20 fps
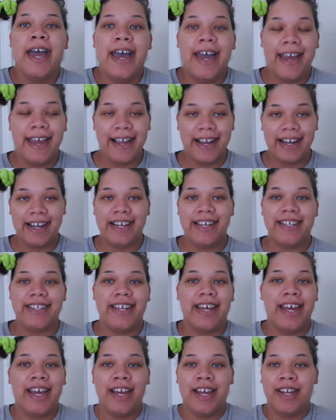Hey guys
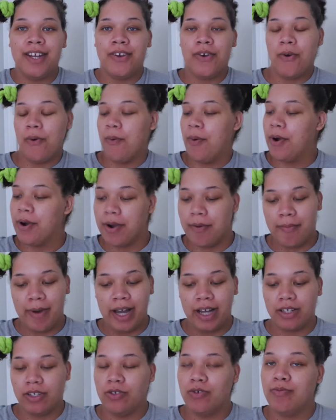and welcome
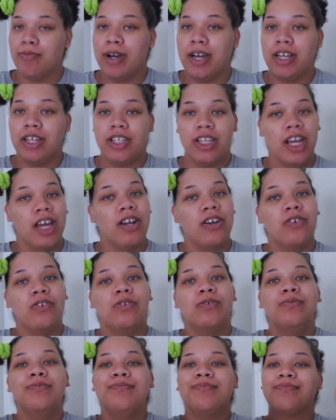back to my
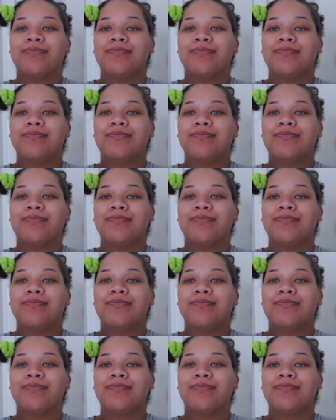channel.